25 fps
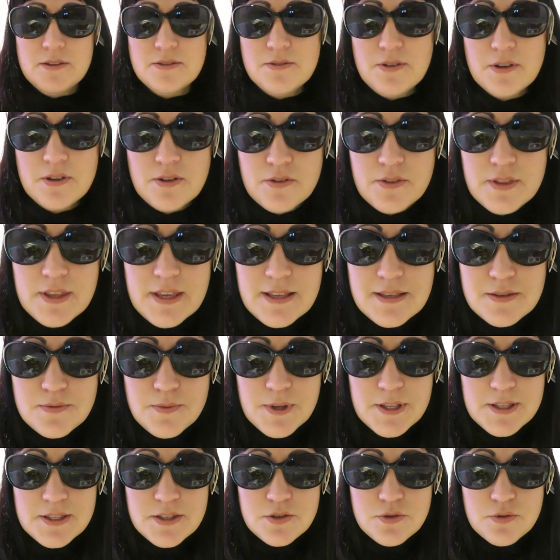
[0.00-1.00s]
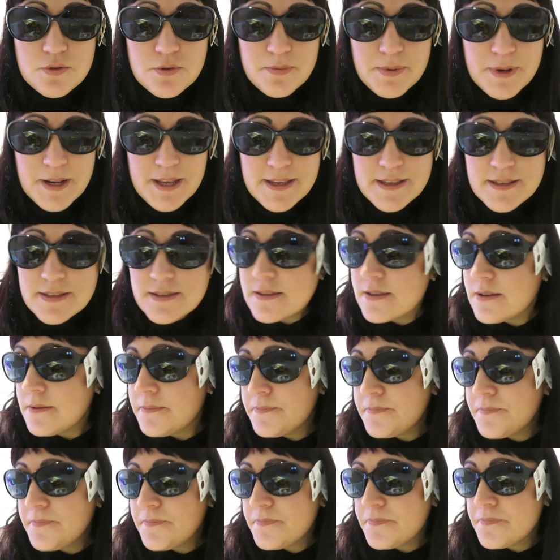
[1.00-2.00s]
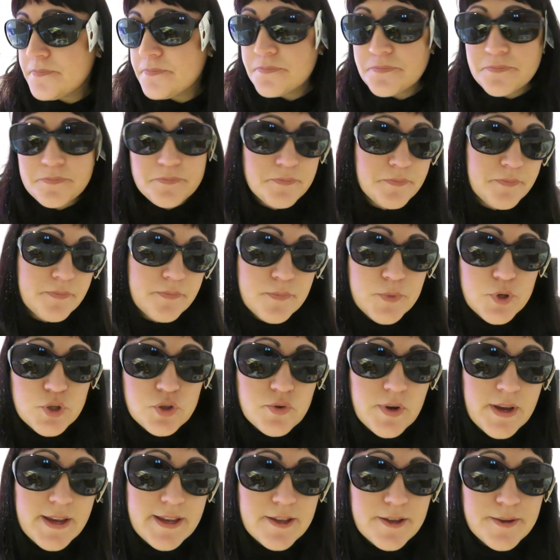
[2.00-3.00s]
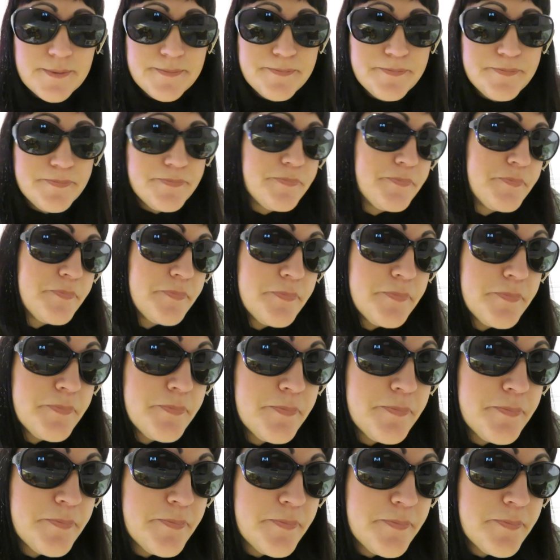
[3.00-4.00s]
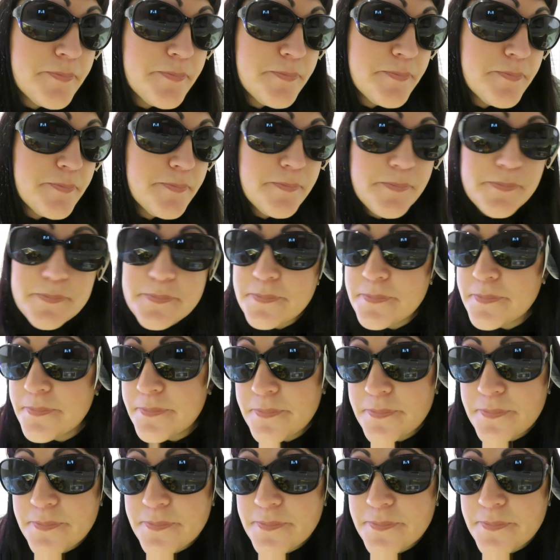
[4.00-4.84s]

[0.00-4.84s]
So I've got these ones to replace them. What do you reckon? Hmm?